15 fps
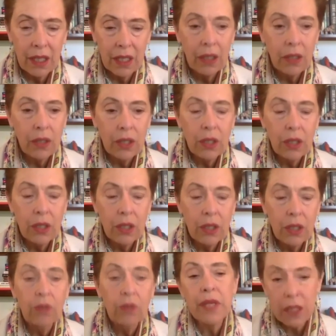And so
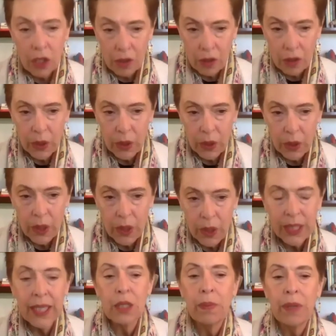from this
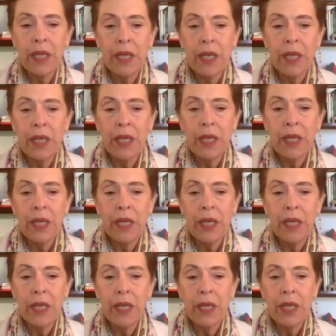neuroscience-based
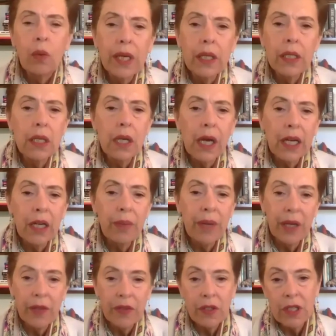model, we can
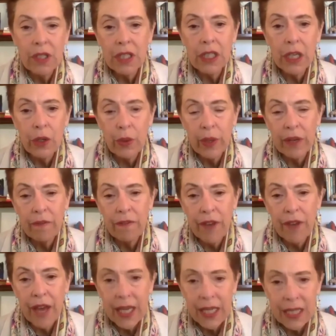talk about the slow
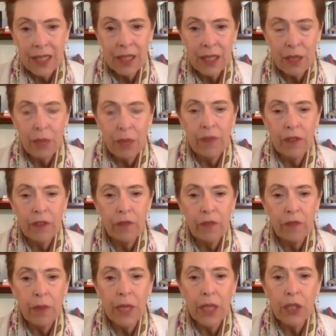and fast system of
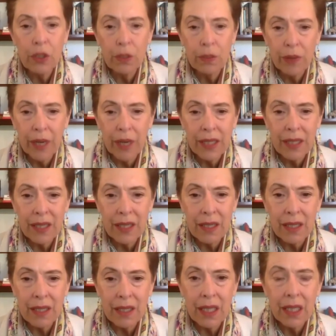information
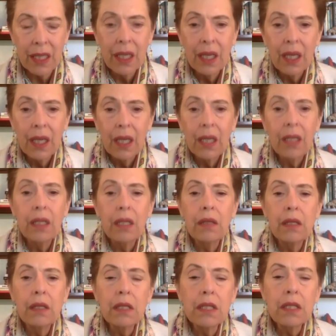processing. And
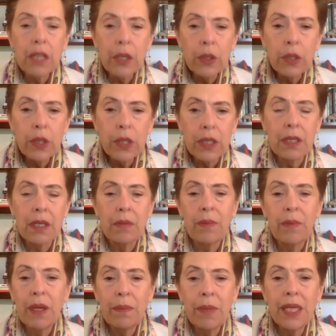in the slow
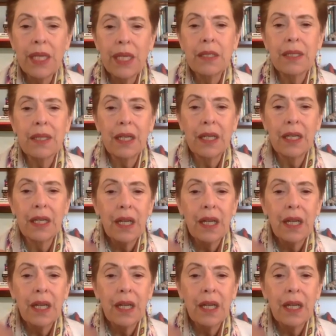system, it means that